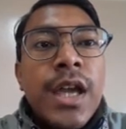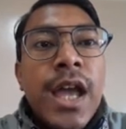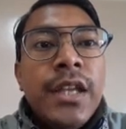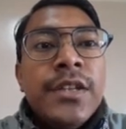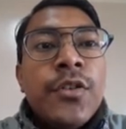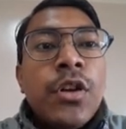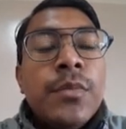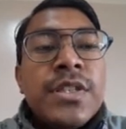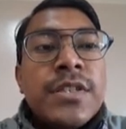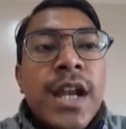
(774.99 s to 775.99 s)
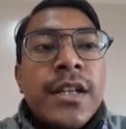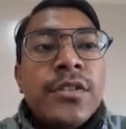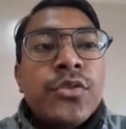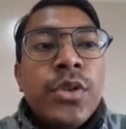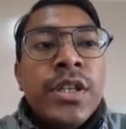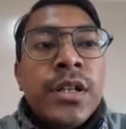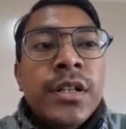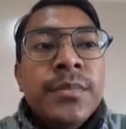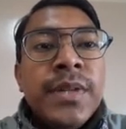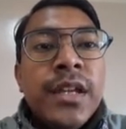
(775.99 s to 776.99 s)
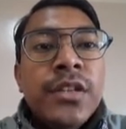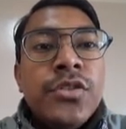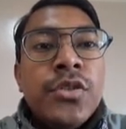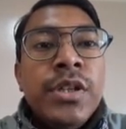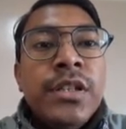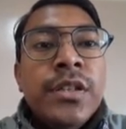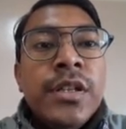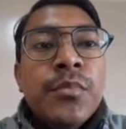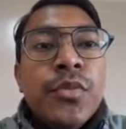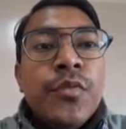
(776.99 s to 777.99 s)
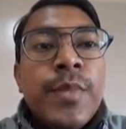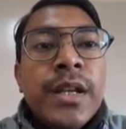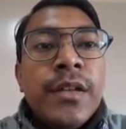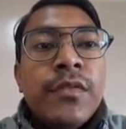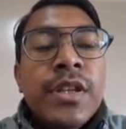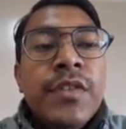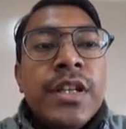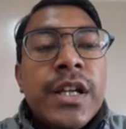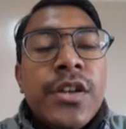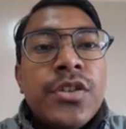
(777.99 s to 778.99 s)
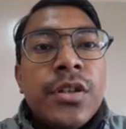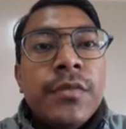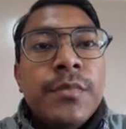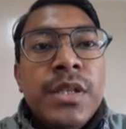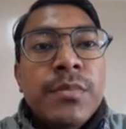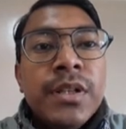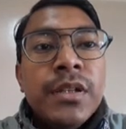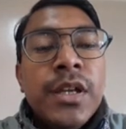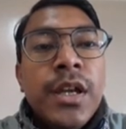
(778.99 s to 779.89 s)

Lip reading: and economies started showing up, ensuring the improvement of living condition of people.